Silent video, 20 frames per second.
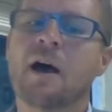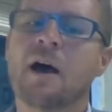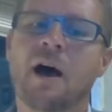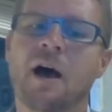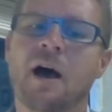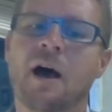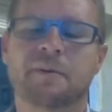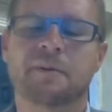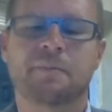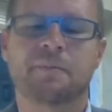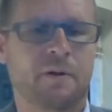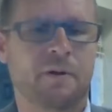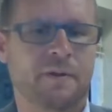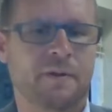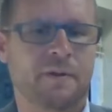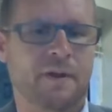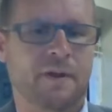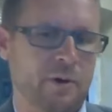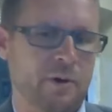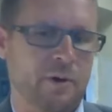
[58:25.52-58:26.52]
uh, support
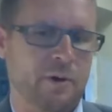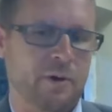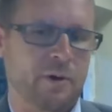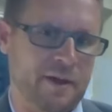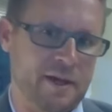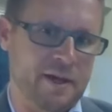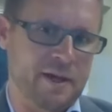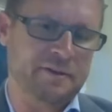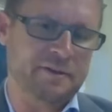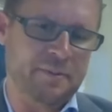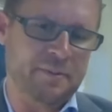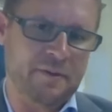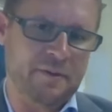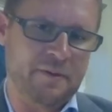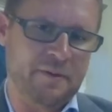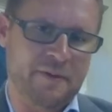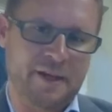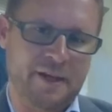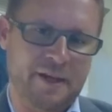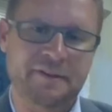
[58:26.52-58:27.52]
them within some of
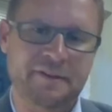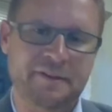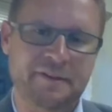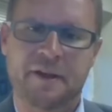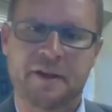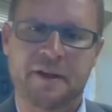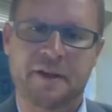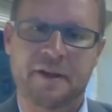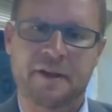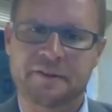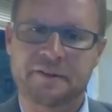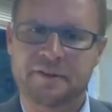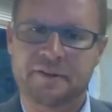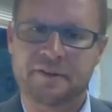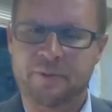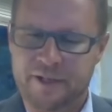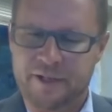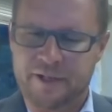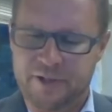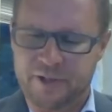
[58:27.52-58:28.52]
the easy things that we
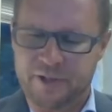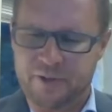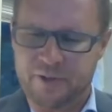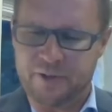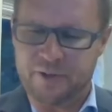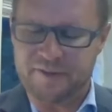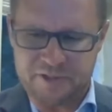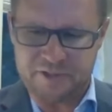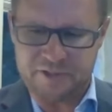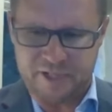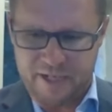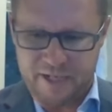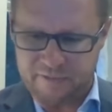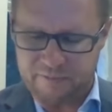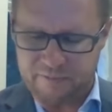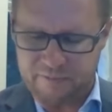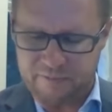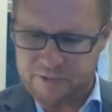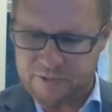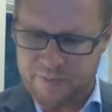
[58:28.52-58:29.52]
can do as educators,
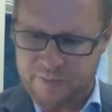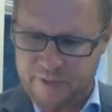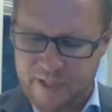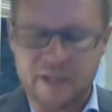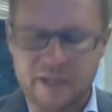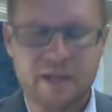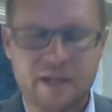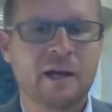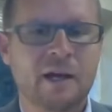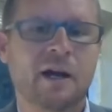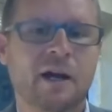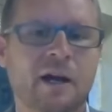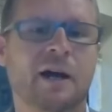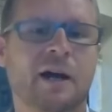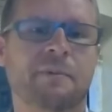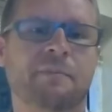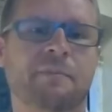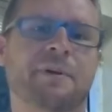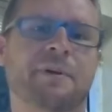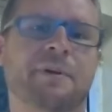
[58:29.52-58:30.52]
which would be
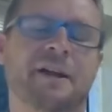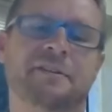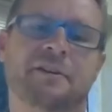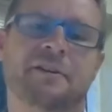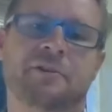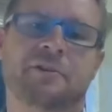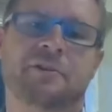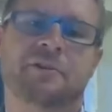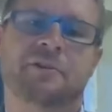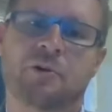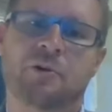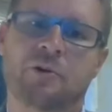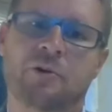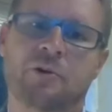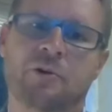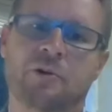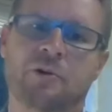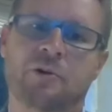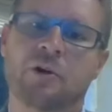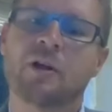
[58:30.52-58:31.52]
cut and paste in
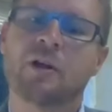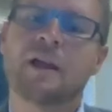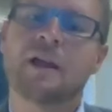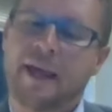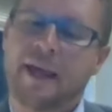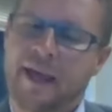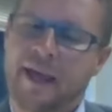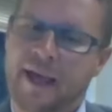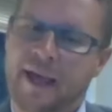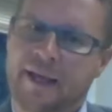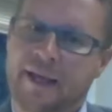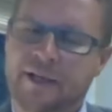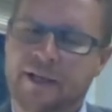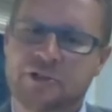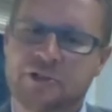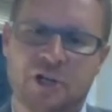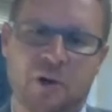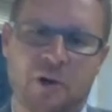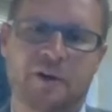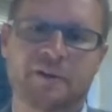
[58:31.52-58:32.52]
Google, and it
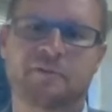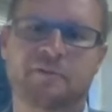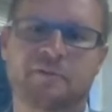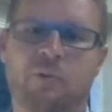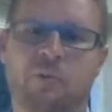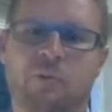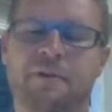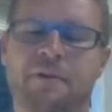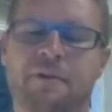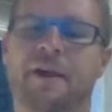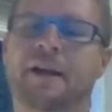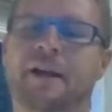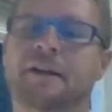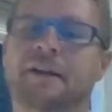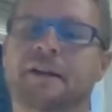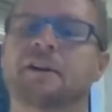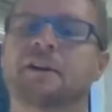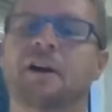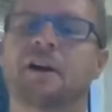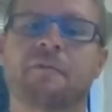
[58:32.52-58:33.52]
can show us where
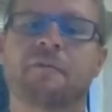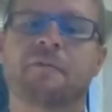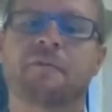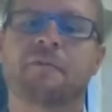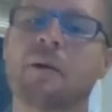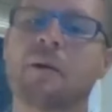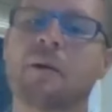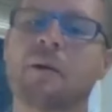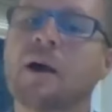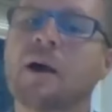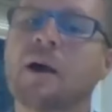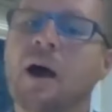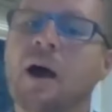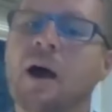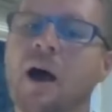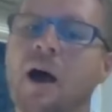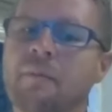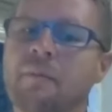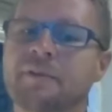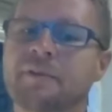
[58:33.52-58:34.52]
things come
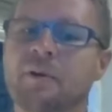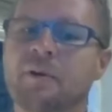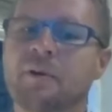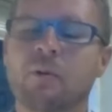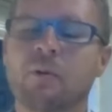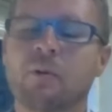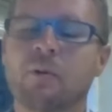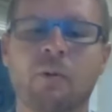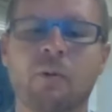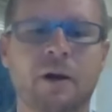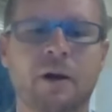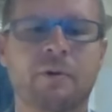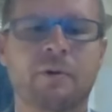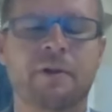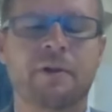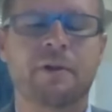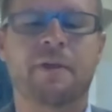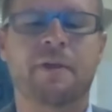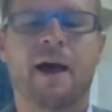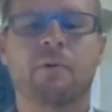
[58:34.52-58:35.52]
from. Um, so
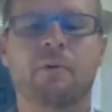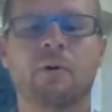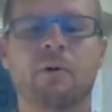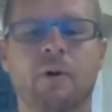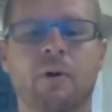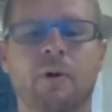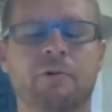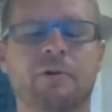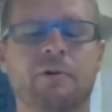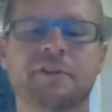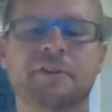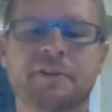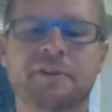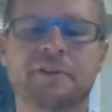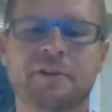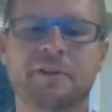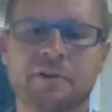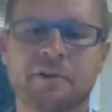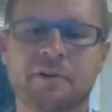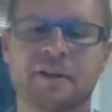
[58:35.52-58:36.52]
we'll work with that. We'll
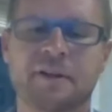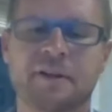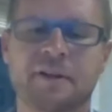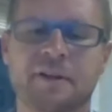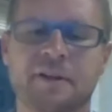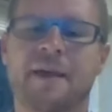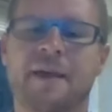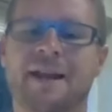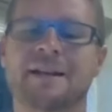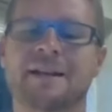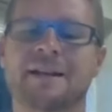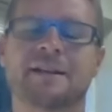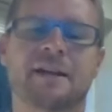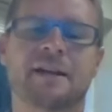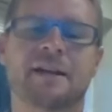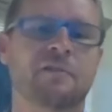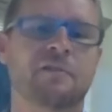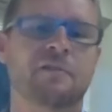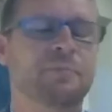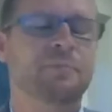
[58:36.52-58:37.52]
work with the students
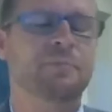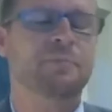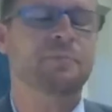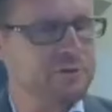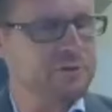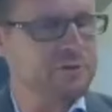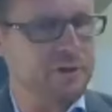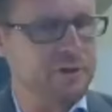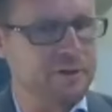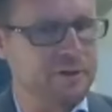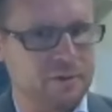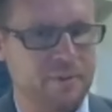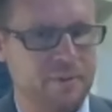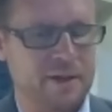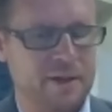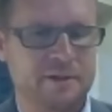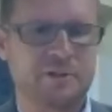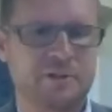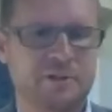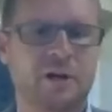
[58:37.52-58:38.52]
on plagiarism
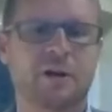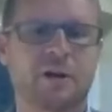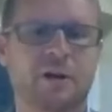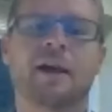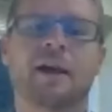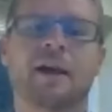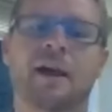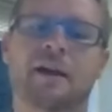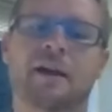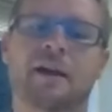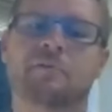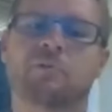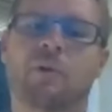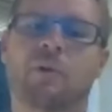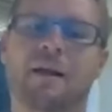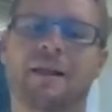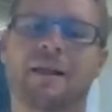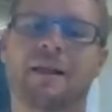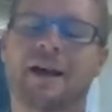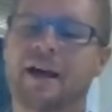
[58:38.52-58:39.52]
inter as
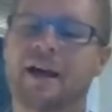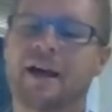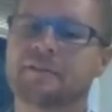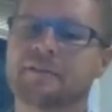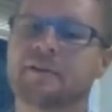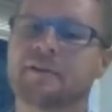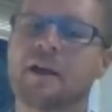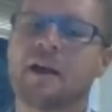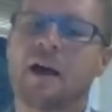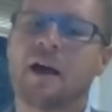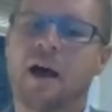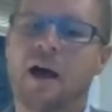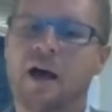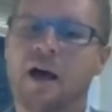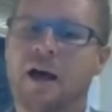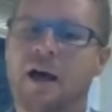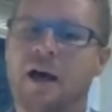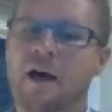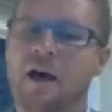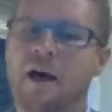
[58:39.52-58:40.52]
well as
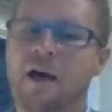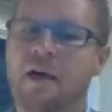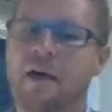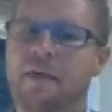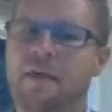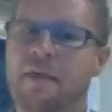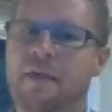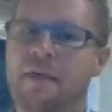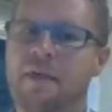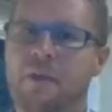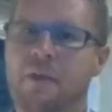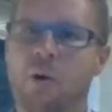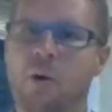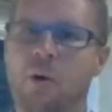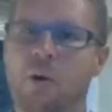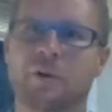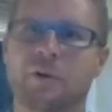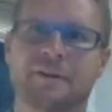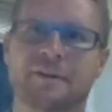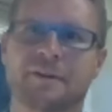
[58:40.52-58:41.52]
uh,
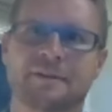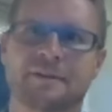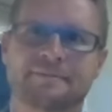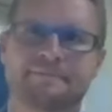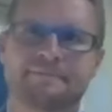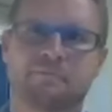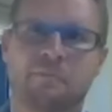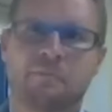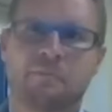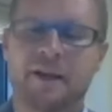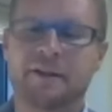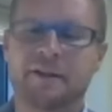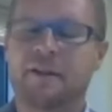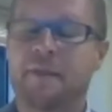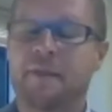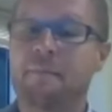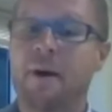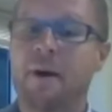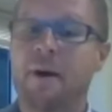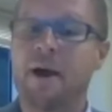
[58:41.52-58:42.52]
those things
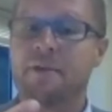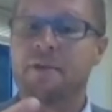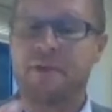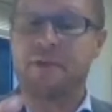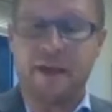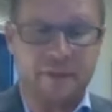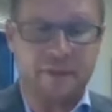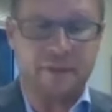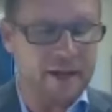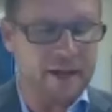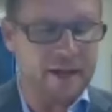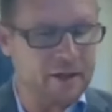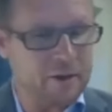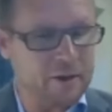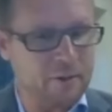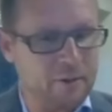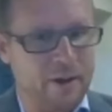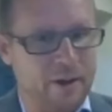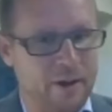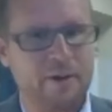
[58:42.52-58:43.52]
that they might think they can
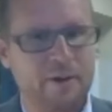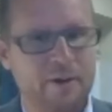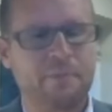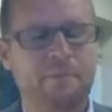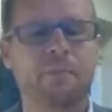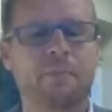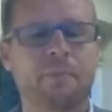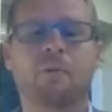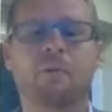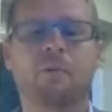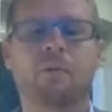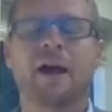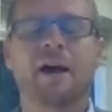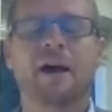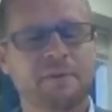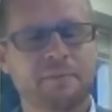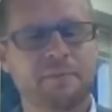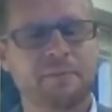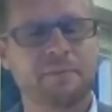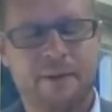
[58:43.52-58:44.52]
get away with, but
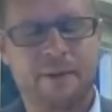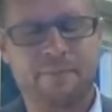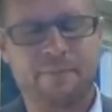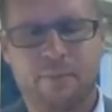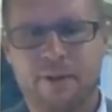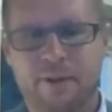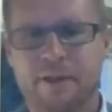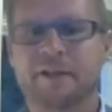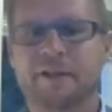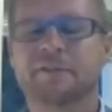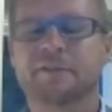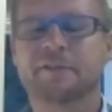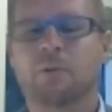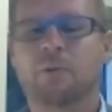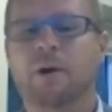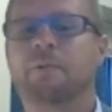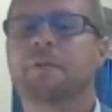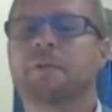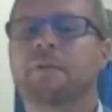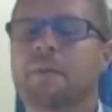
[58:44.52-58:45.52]
we have some capabilities
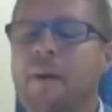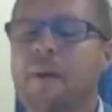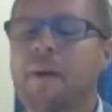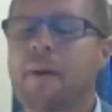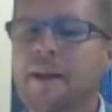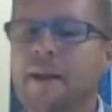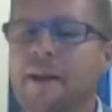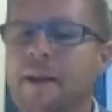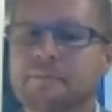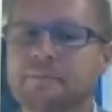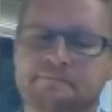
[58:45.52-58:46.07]
to work with them